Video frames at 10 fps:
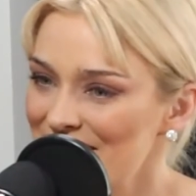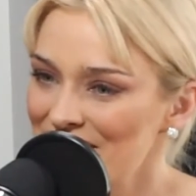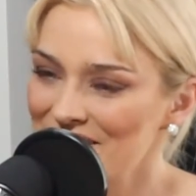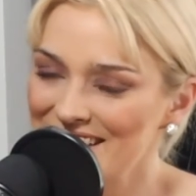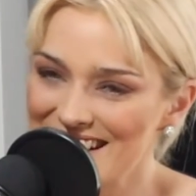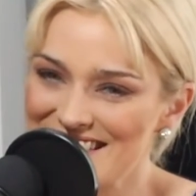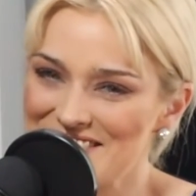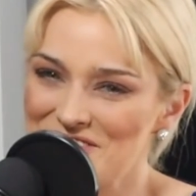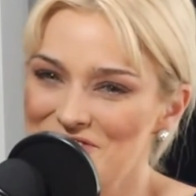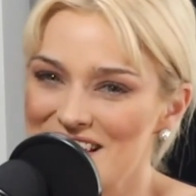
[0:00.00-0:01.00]
No one likes a
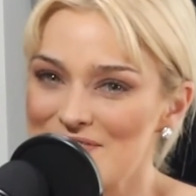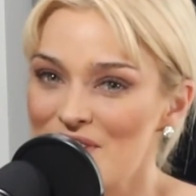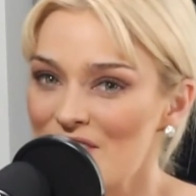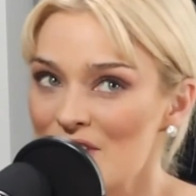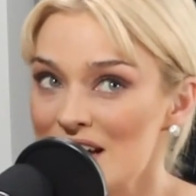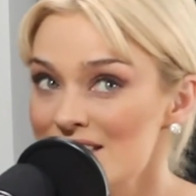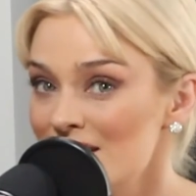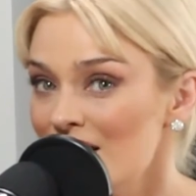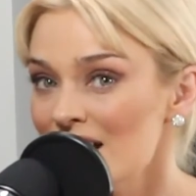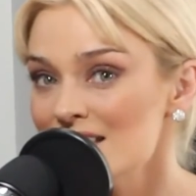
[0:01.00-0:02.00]
talk fest. But these
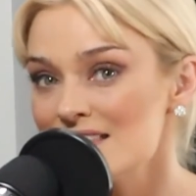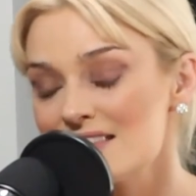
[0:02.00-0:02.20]
guys,